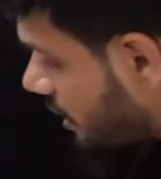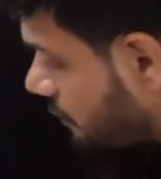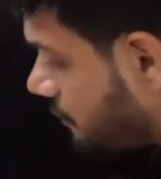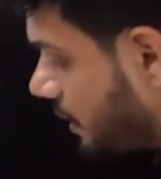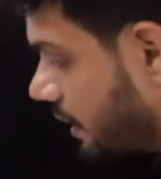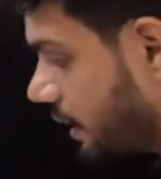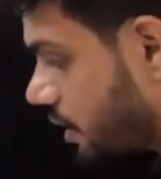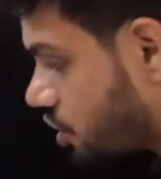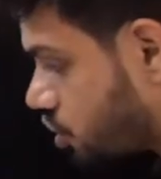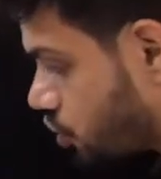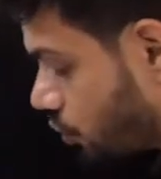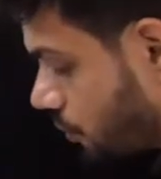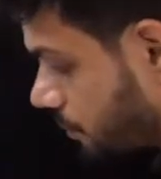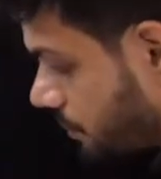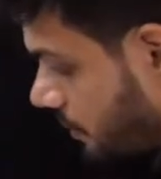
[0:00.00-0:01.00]
FADH2,
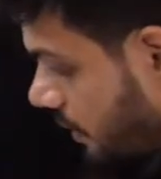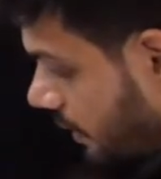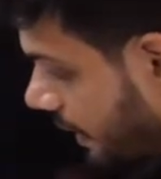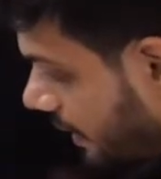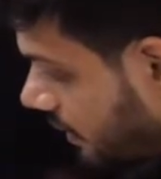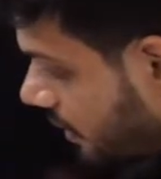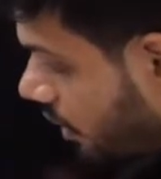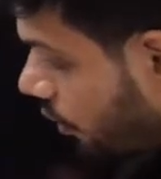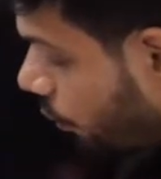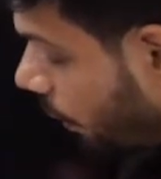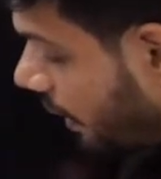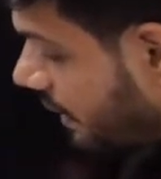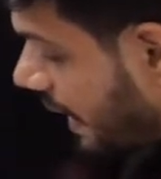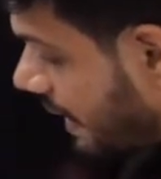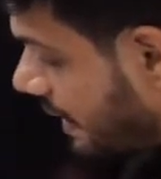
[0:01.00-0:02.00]
right?
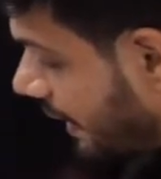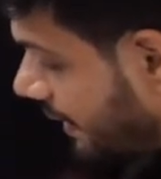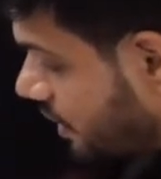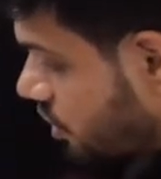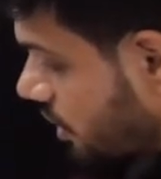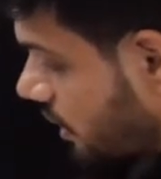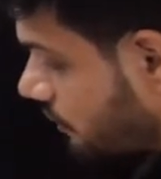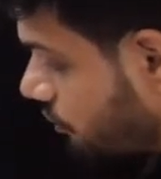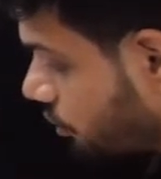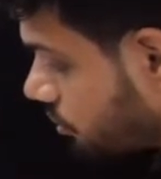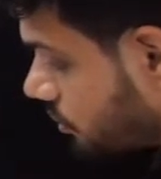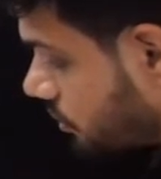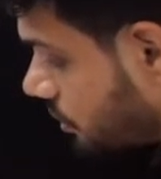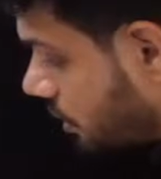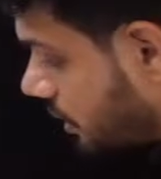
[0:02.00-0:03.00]
One NADH will give you
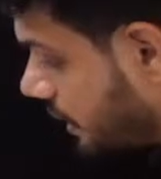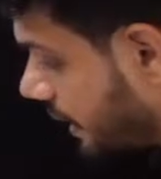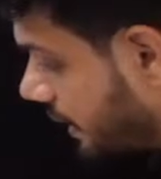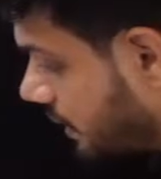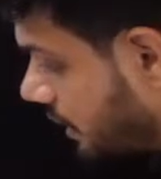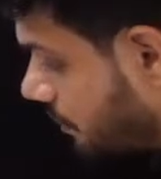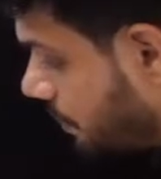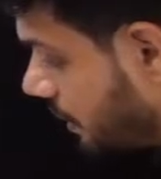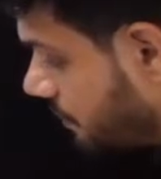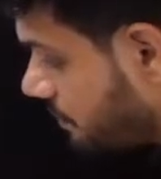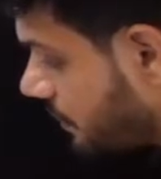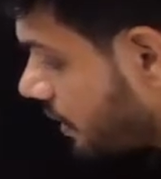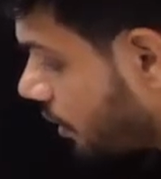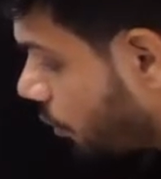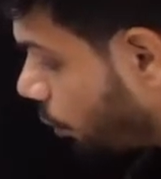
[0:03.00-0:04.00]
3 ATP,
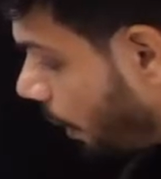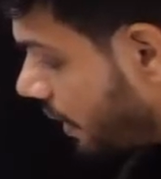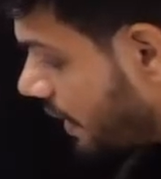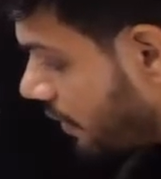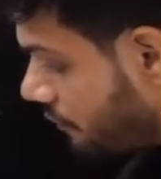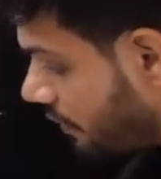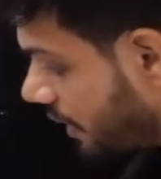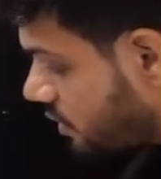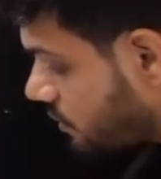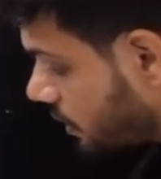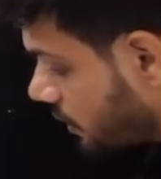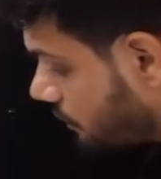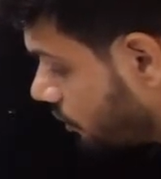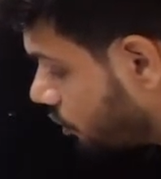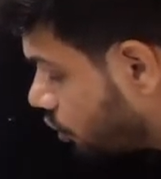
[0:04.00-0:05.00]
one FADH will
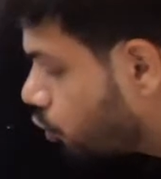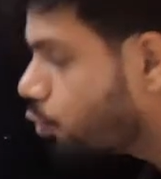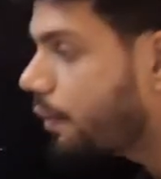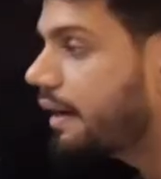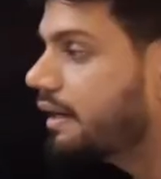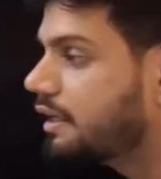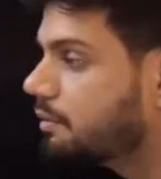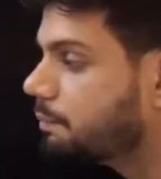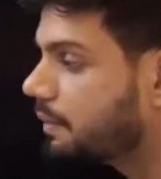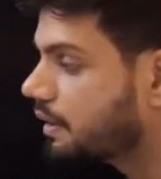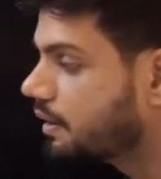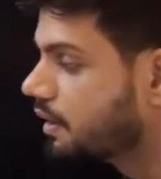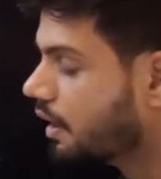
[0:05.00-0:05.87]
give you 2 ATP.